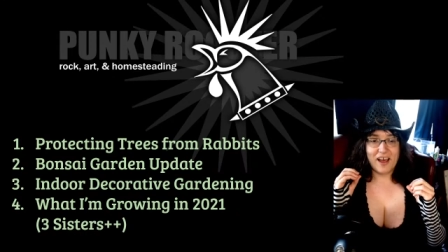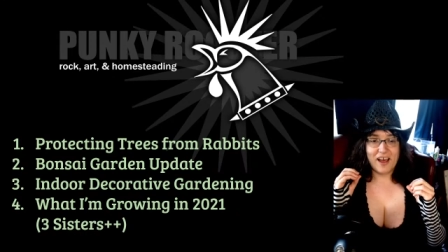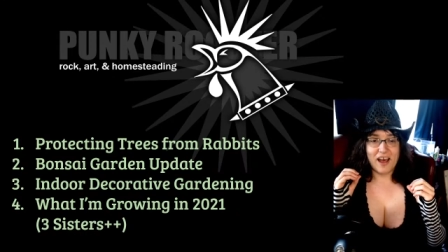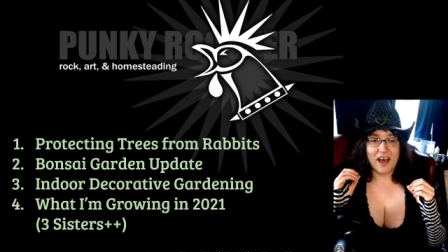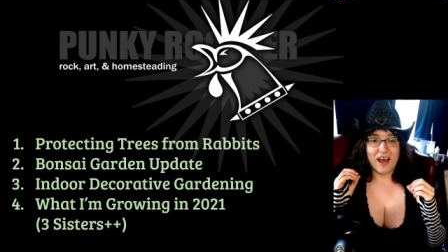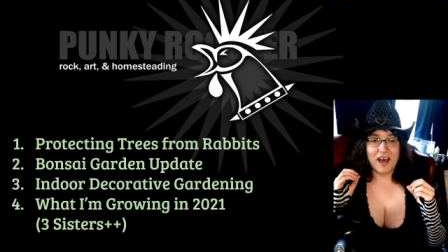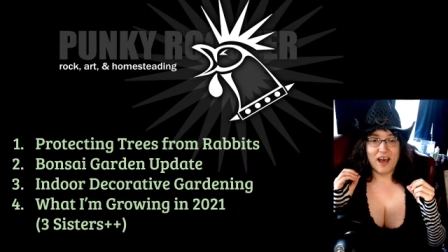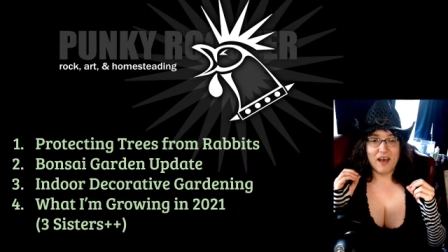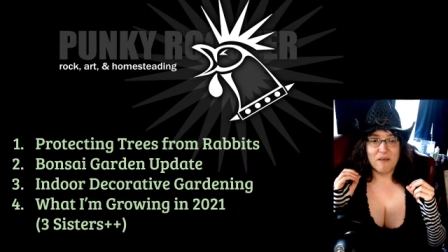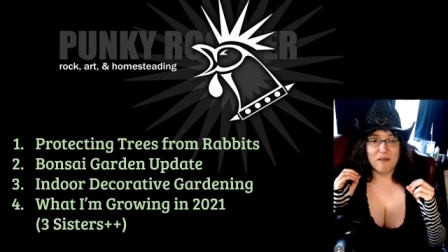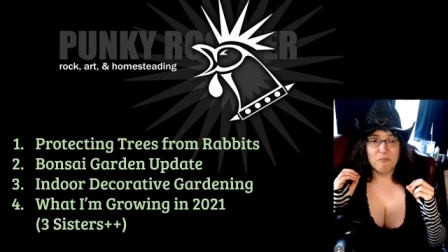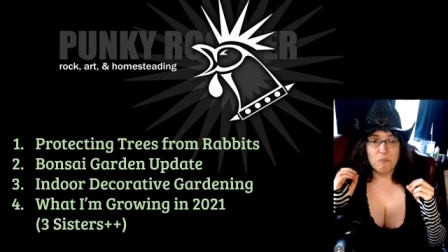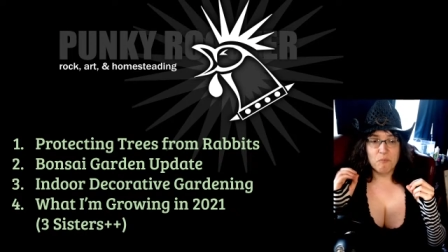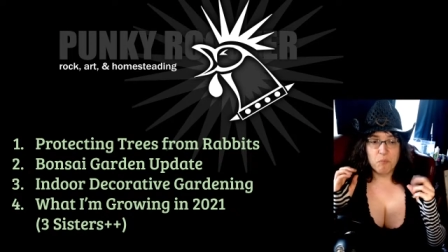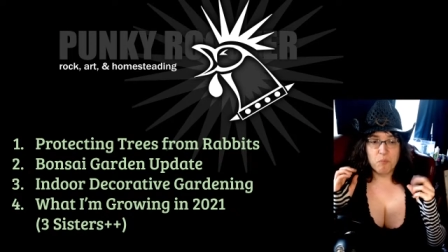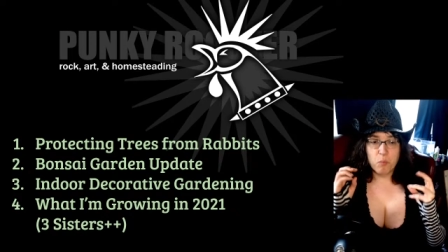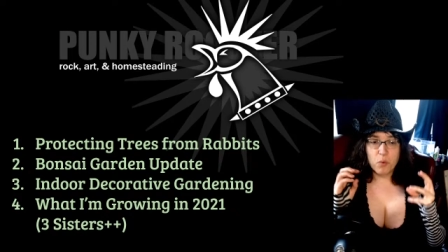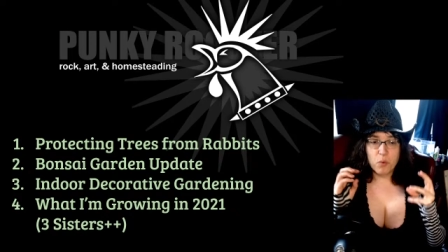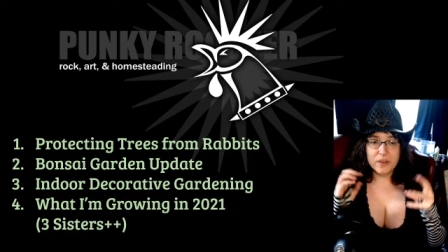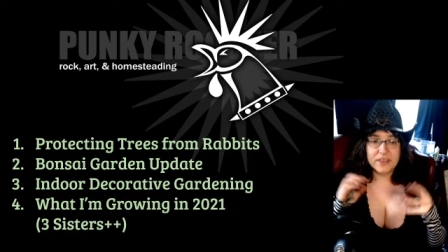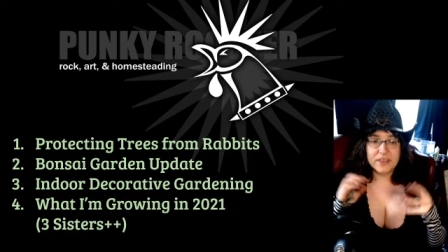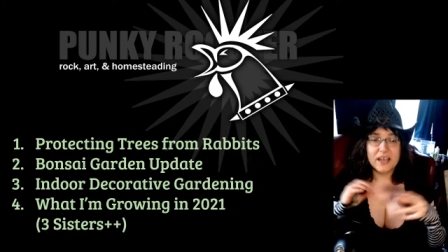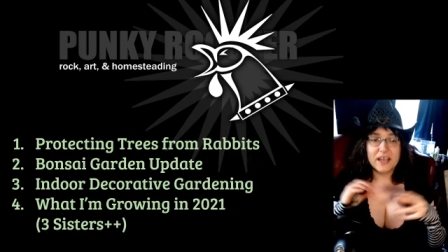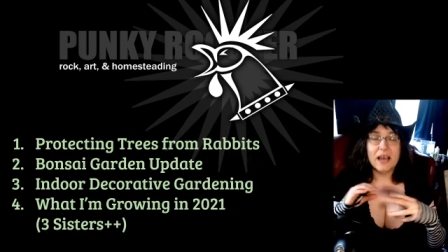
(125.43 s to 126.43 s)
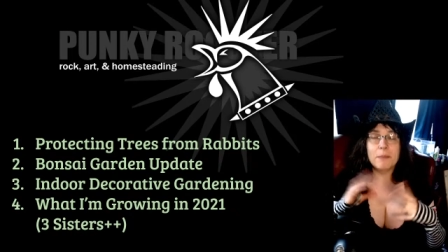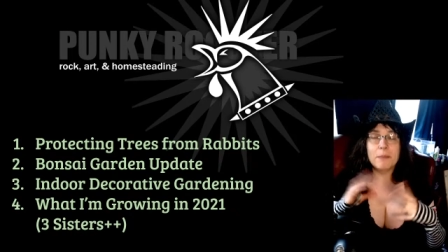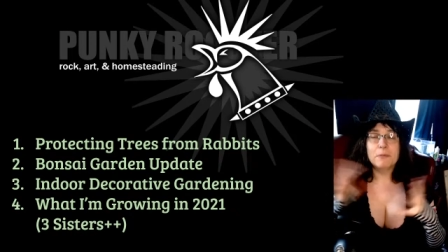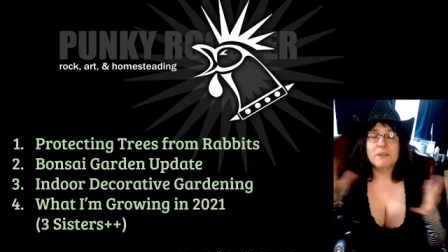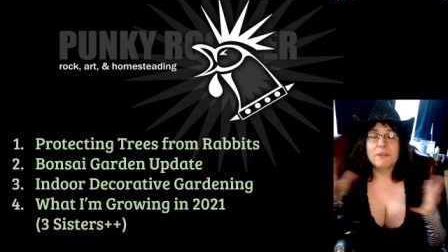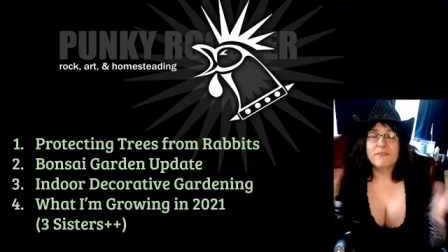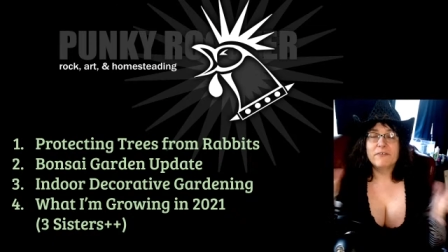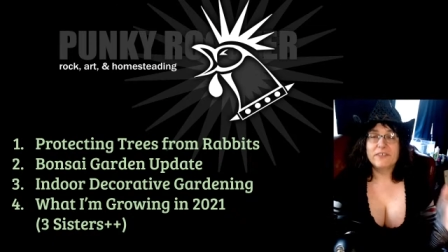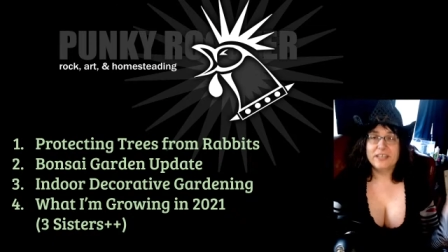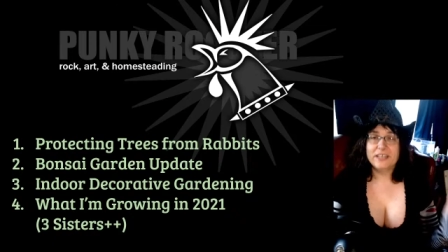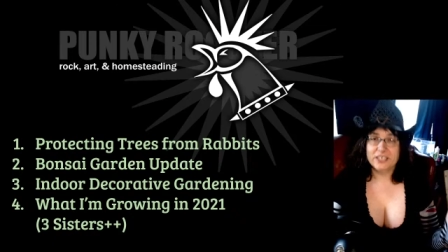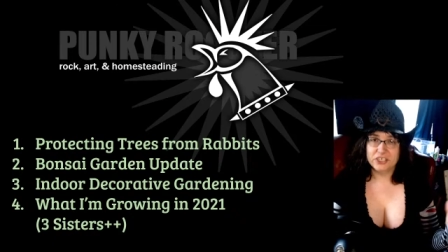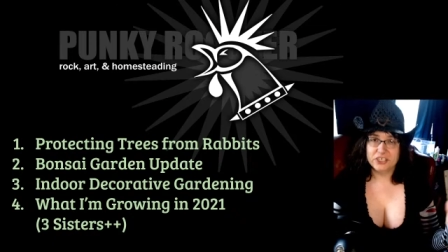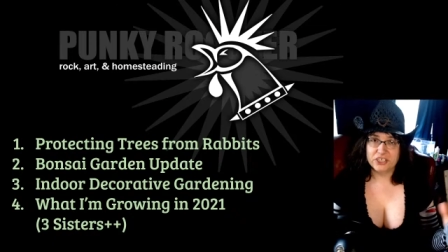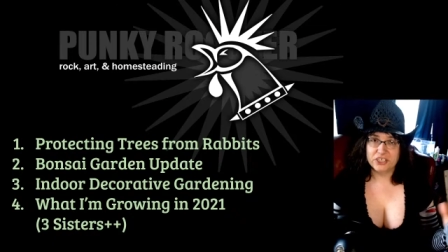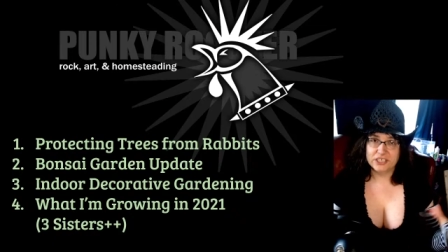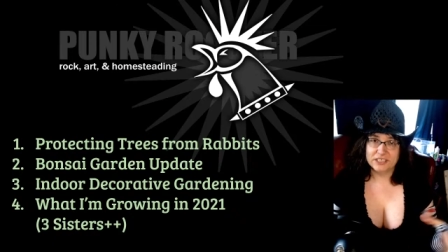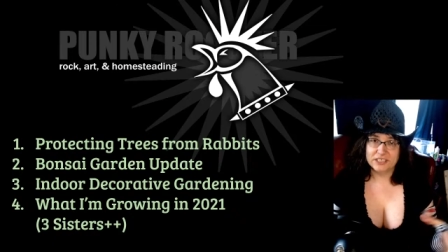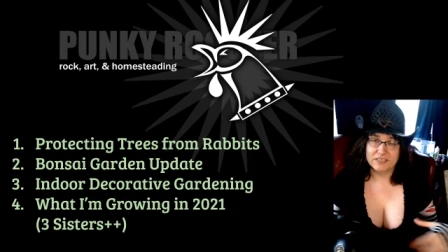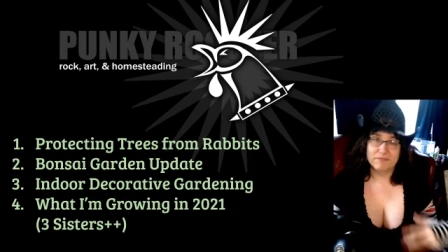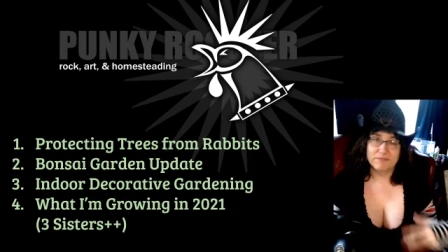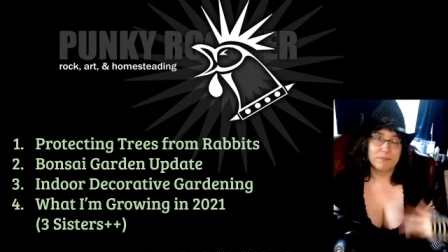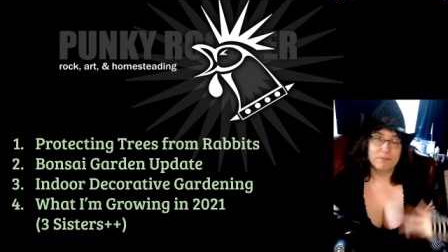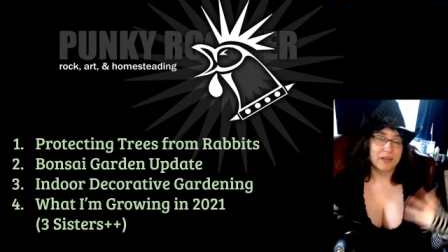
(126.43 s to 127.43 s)
um, with a couple of
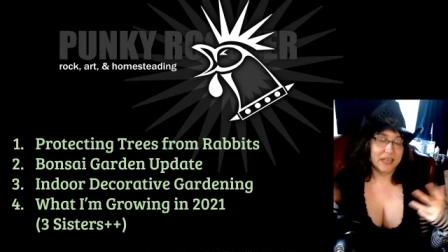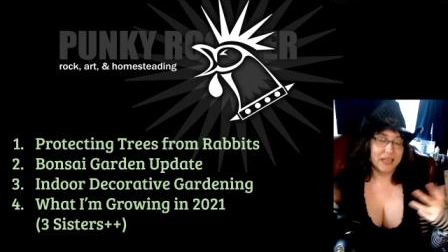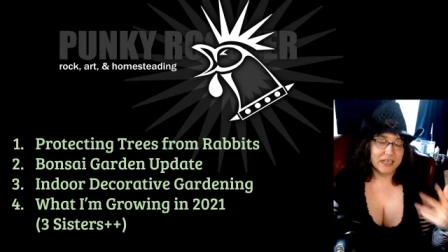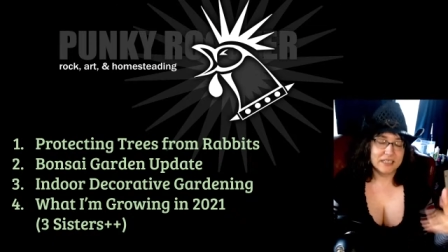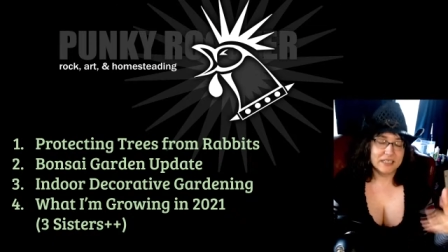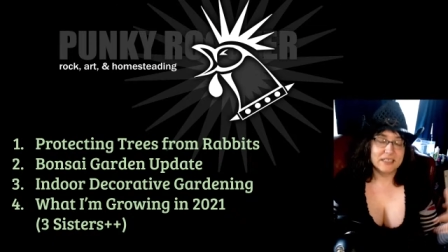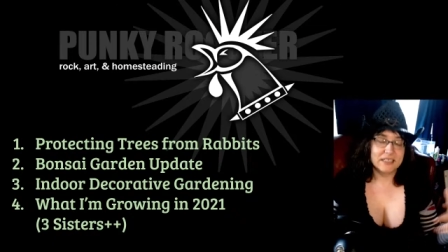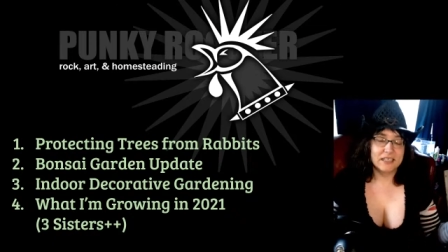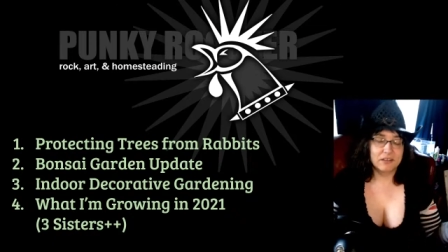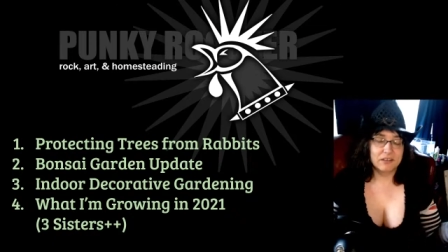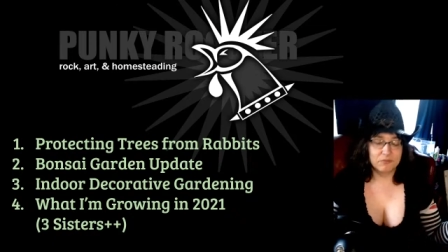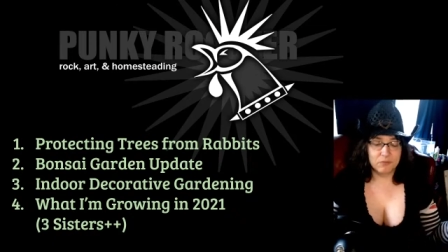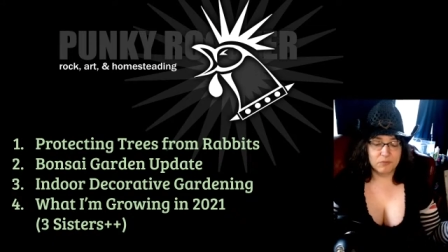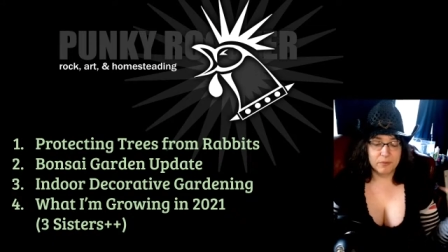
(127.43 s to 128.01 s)
additions of plants that